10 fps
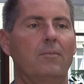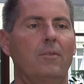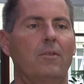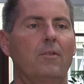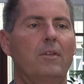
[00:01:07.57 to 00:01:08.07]

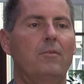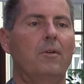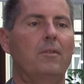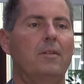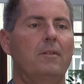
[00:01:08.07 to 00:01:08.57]
So this
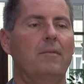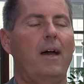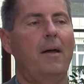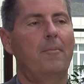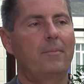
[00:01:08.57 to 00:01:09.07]
was
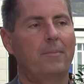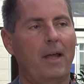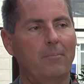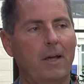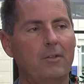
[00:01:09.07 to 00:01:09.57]
I'm
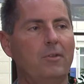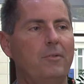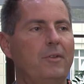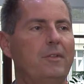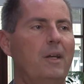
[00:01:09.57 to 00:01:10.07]
at my
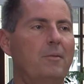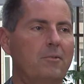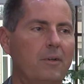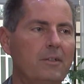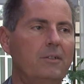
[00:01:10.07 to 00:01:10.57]
university, I'm the
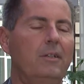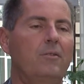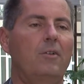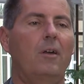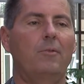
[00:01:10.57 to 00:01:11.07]
graduate dean,
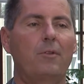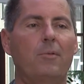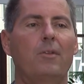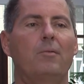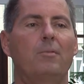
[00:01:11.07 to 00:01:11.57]
so I'm
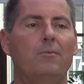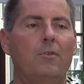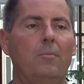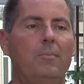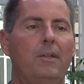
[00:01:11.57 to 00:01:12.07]
responsible
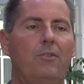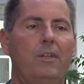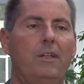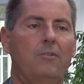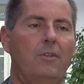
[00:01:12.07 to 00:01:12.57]
for
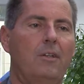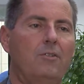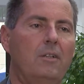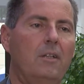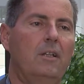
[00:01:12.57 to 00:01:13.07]
PhD
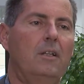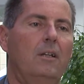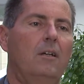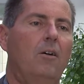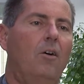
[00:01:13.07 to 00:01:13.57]
education
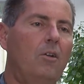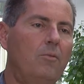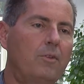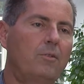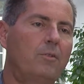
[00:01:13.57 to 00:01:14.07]
all
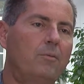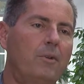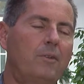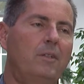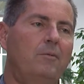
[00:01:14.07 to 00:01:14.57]
over the university.